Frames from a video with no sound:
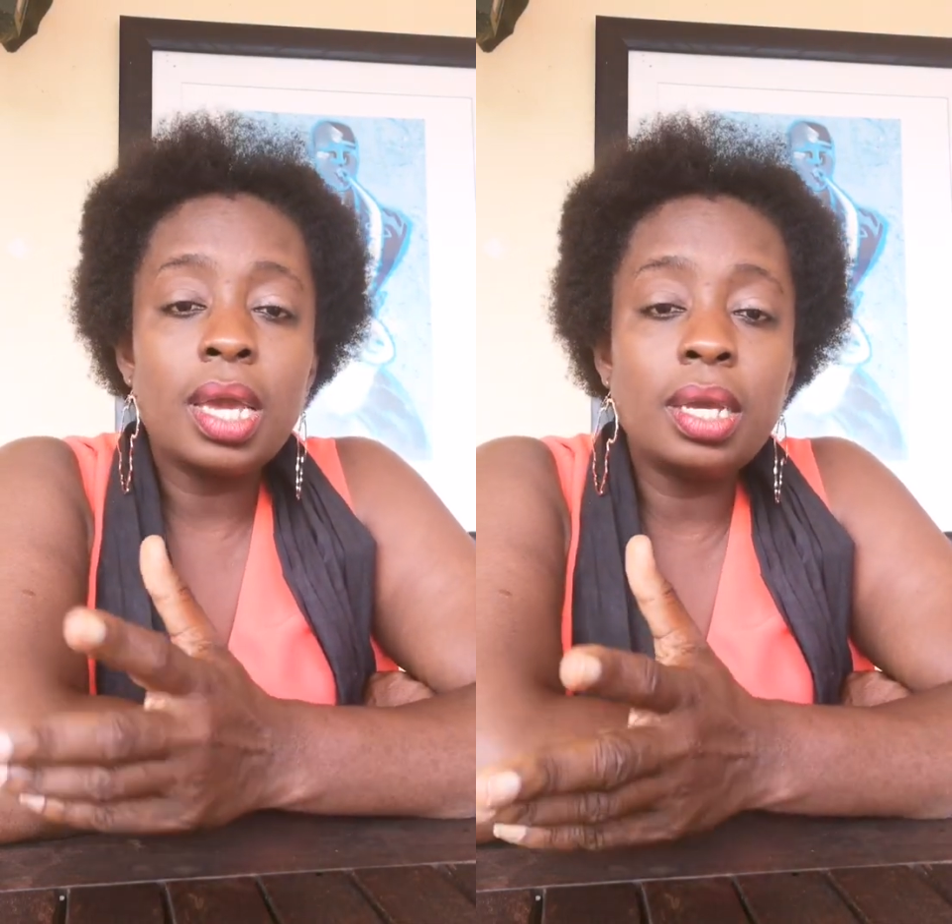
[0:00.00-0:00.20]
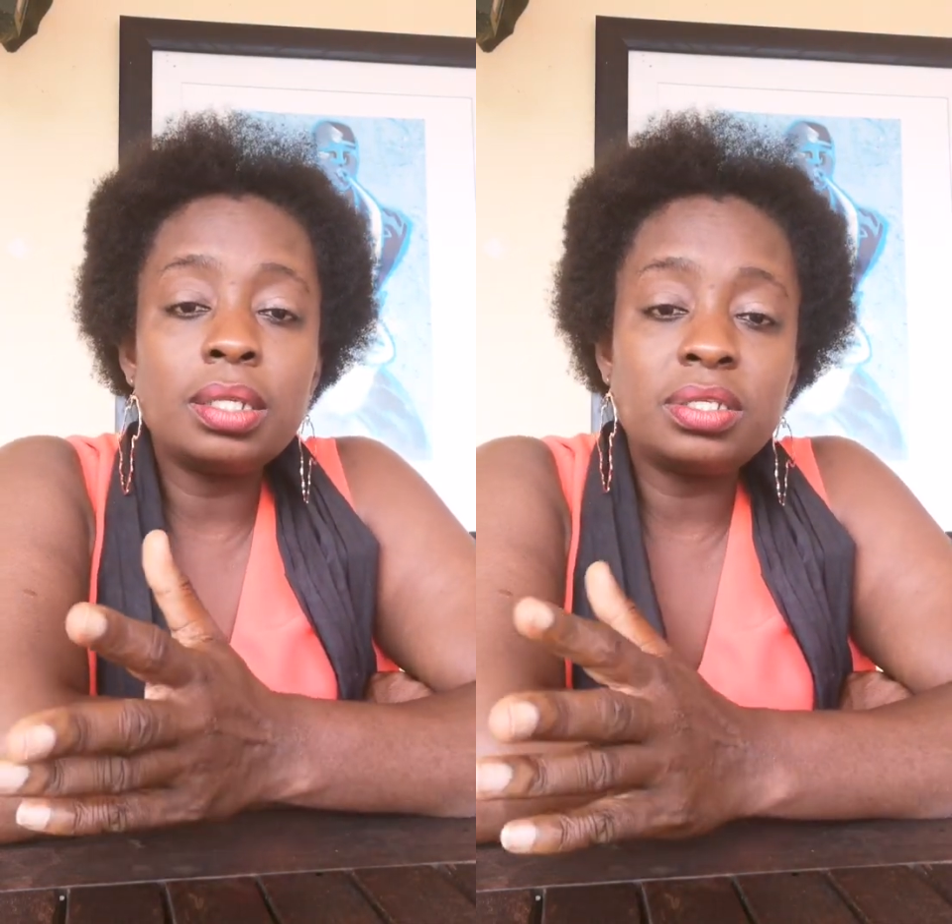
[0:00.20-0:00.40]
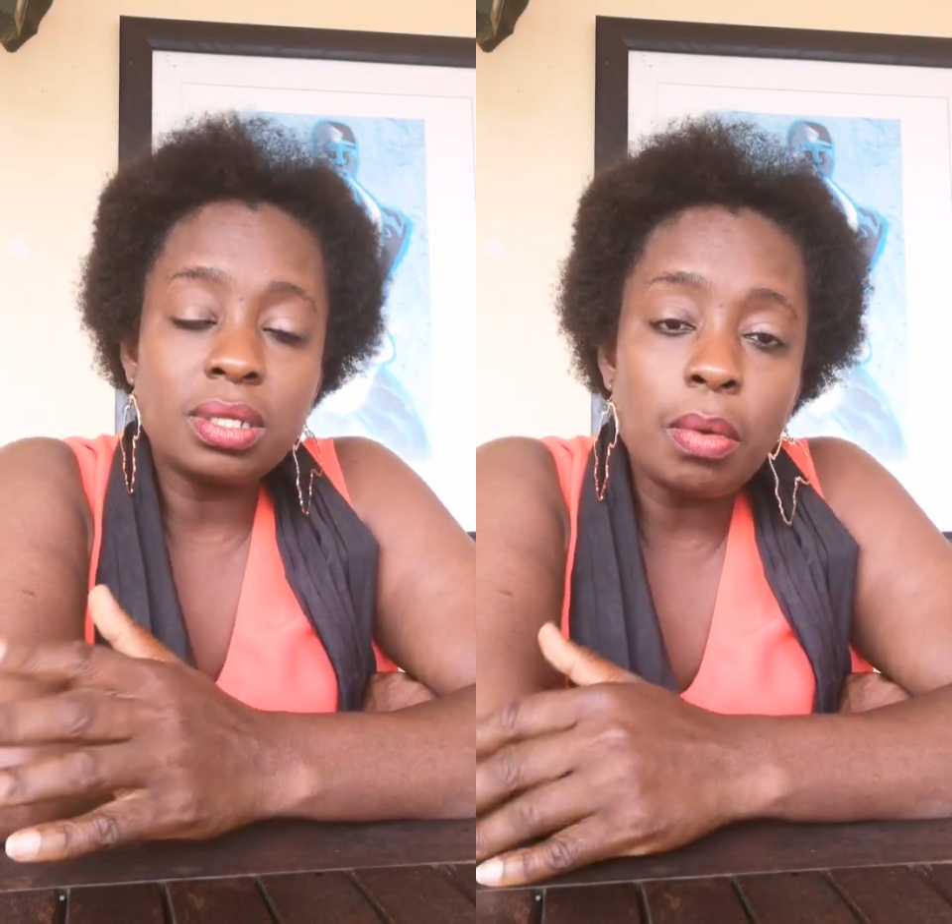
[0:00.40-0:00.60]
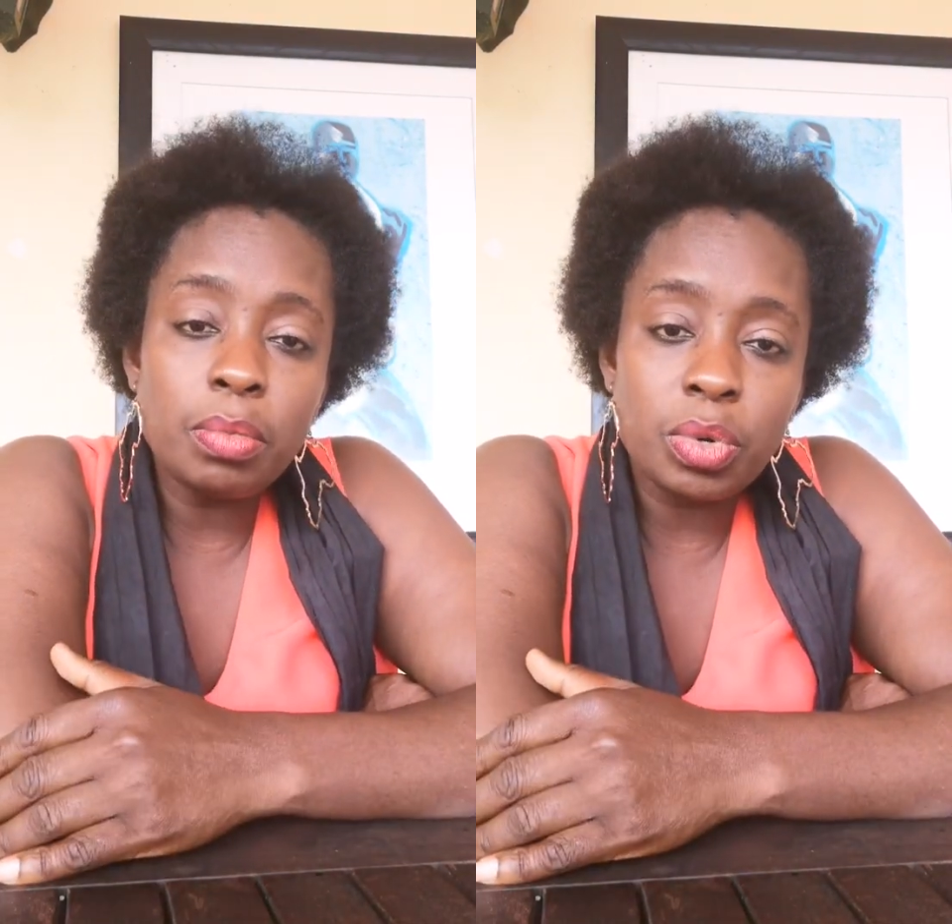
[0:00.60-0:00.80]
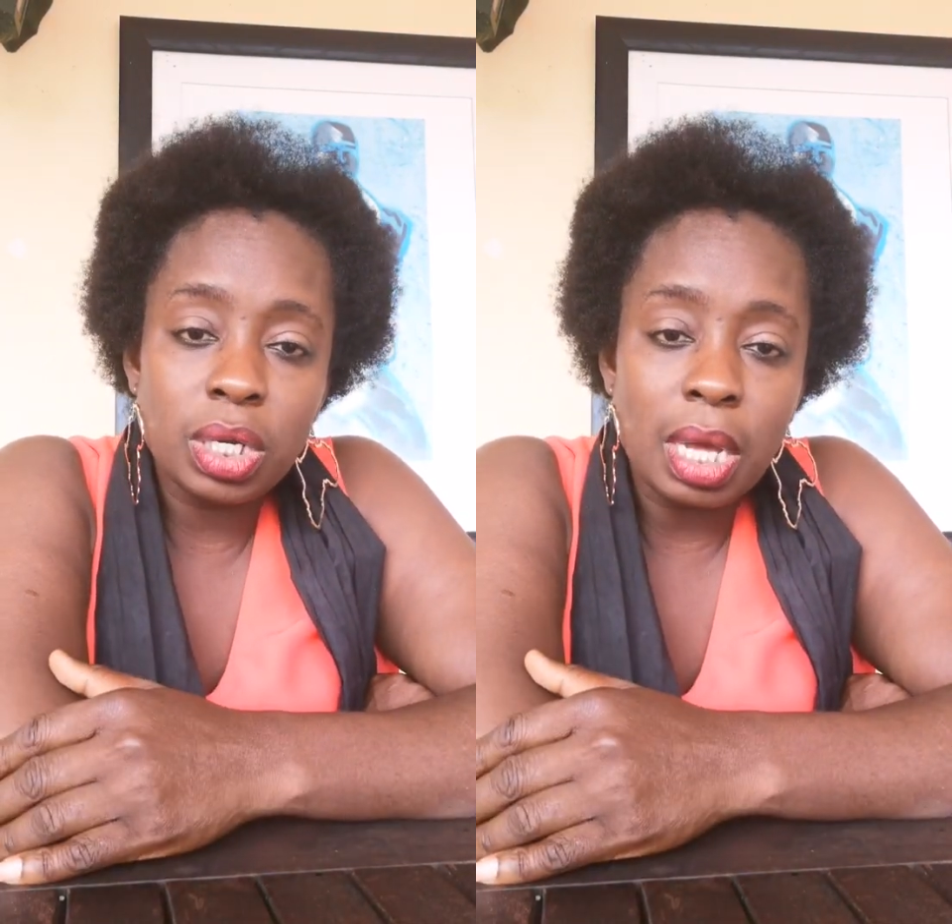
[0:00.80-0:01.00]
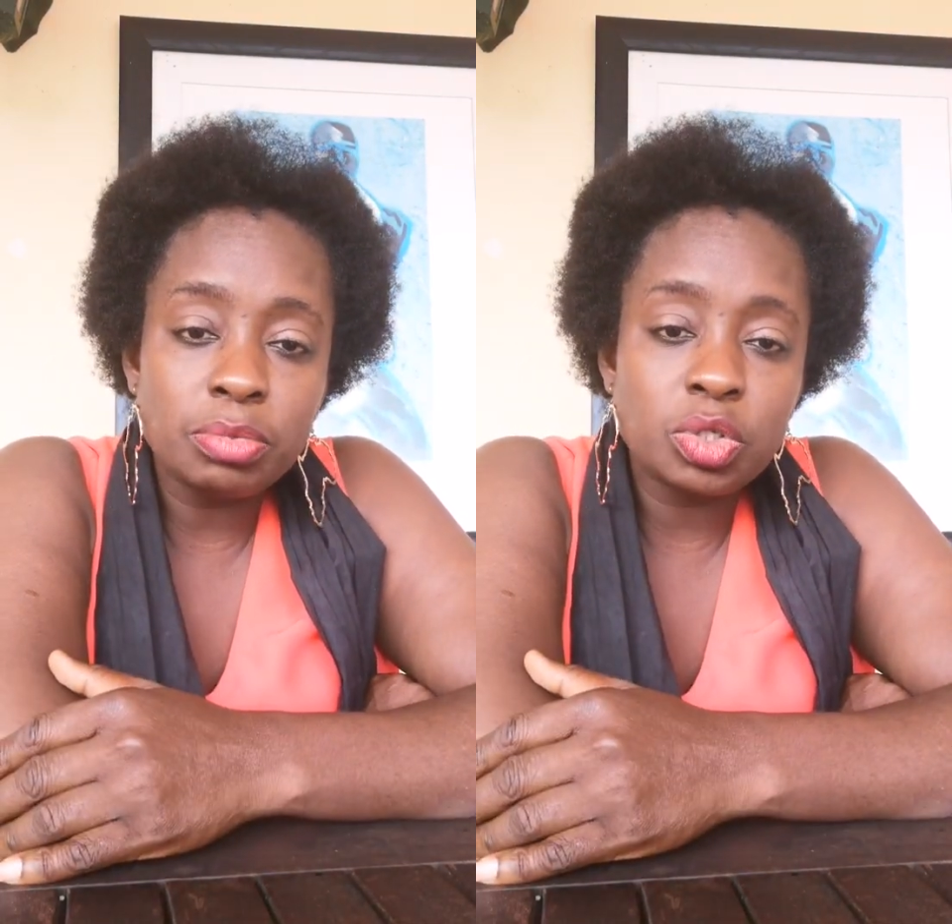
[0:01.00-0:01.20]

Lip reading: In summary, I'm